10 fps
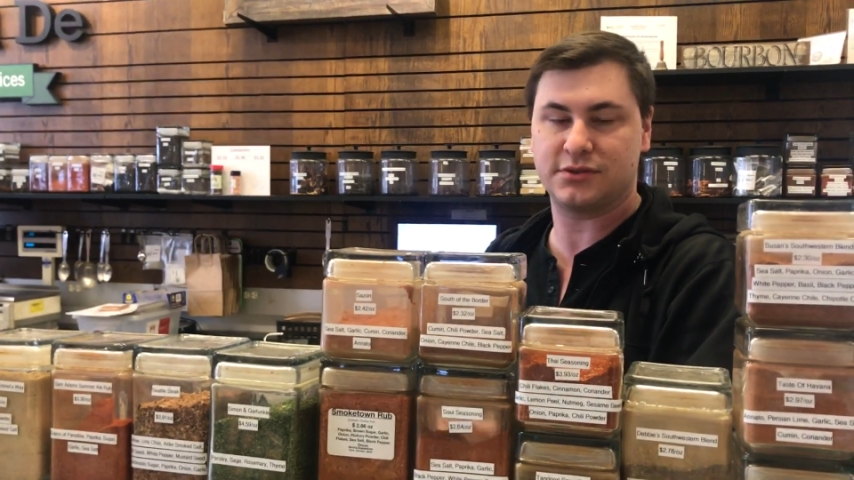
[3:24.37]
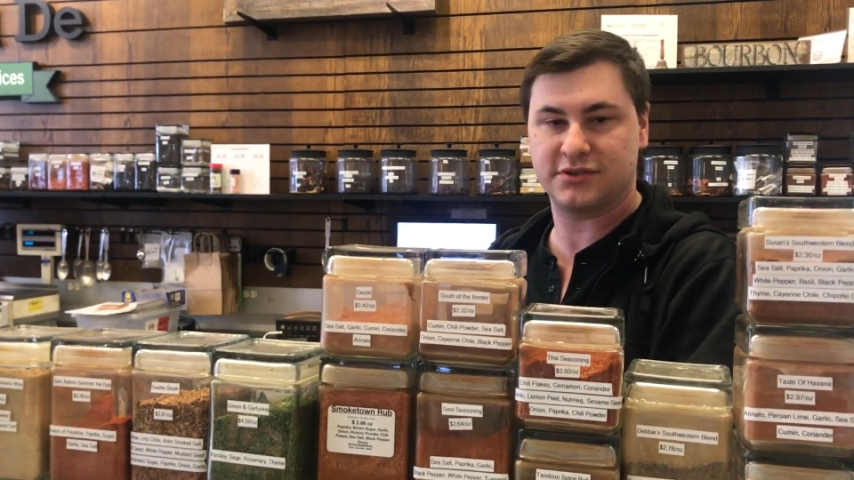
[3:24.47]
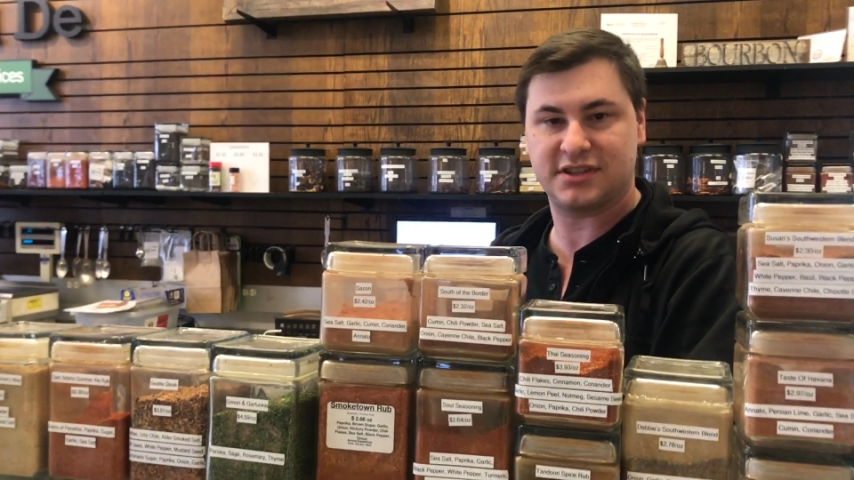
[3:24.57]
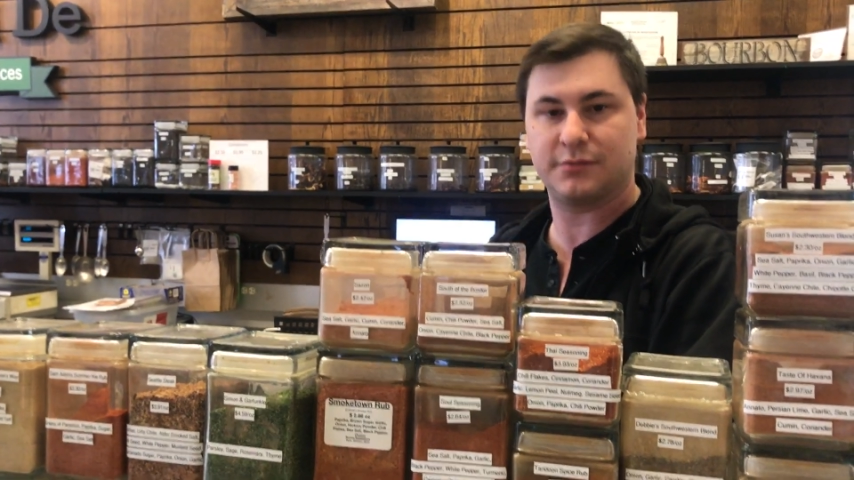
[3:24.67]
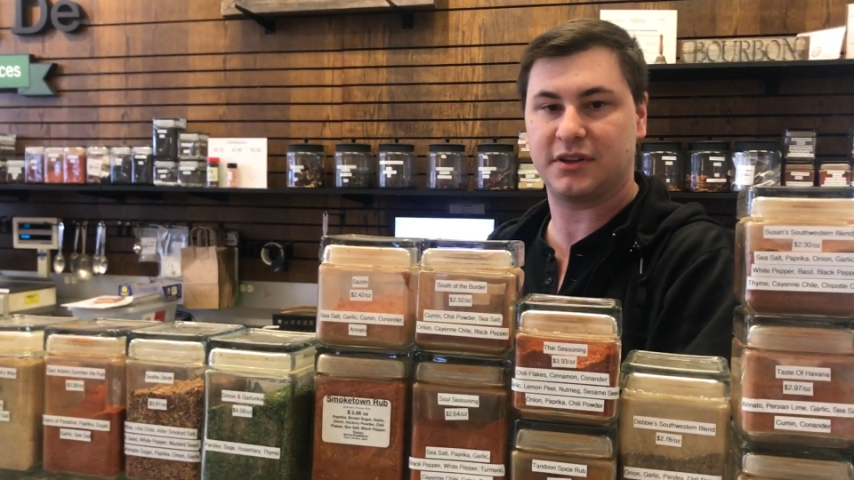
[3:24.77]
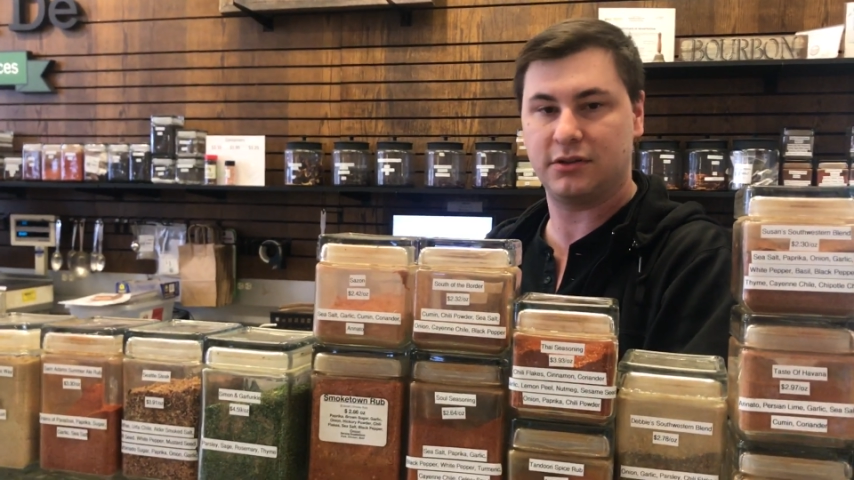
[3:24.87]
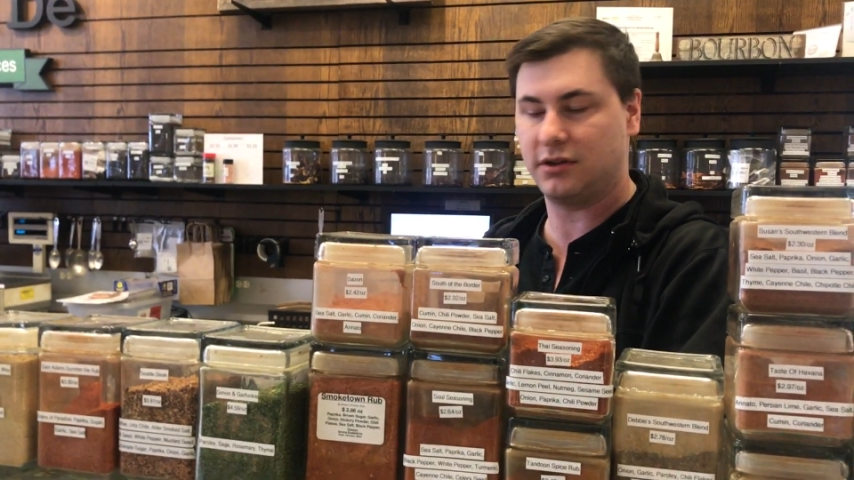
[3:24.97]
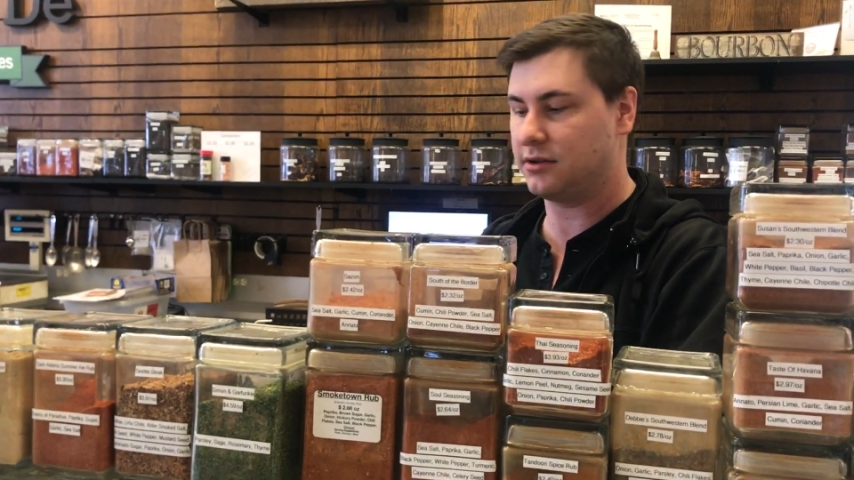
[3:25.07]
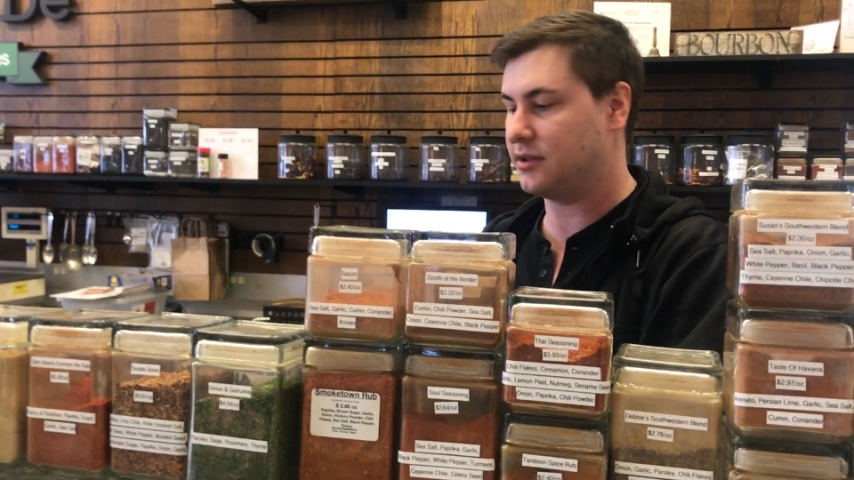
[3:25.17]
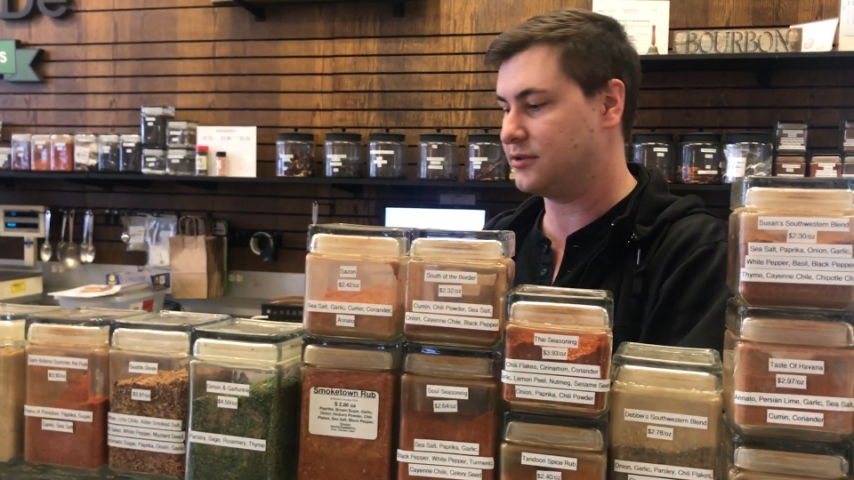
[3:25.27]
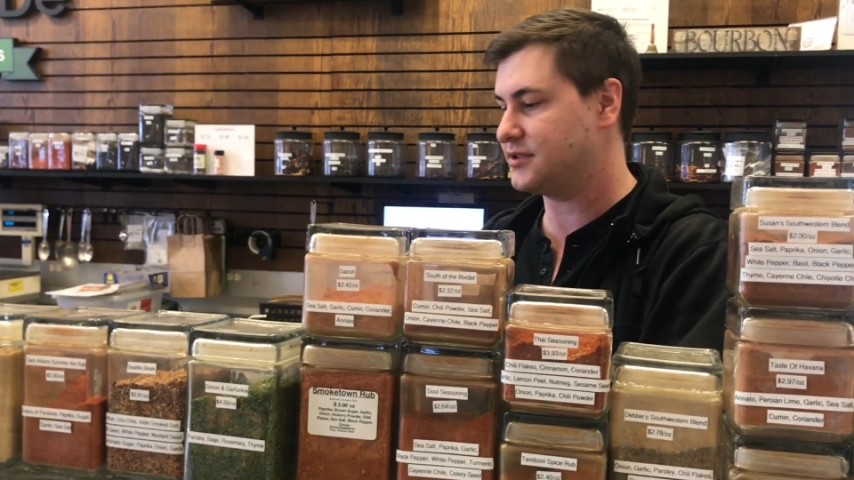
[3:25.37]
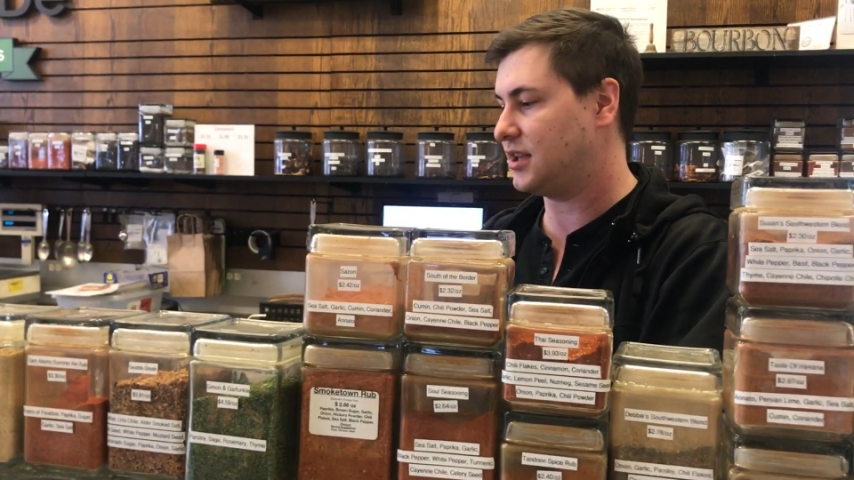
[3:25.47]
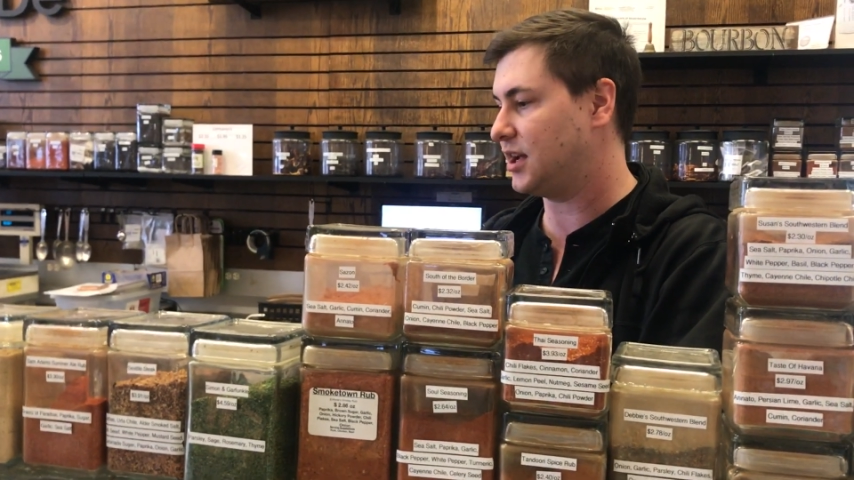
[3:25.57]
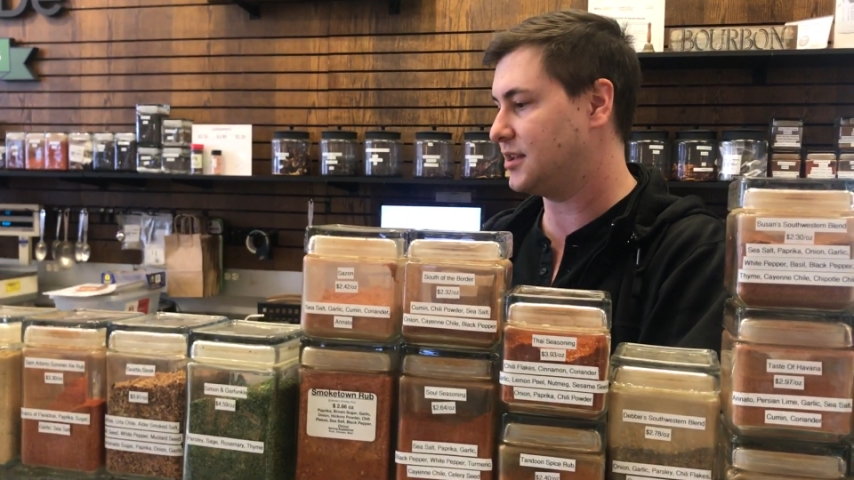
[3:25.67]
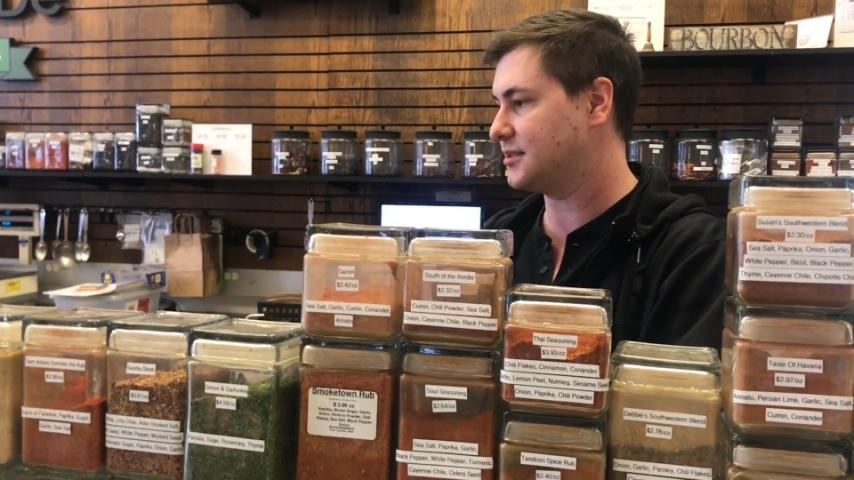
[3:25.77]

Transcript: or something along those lines.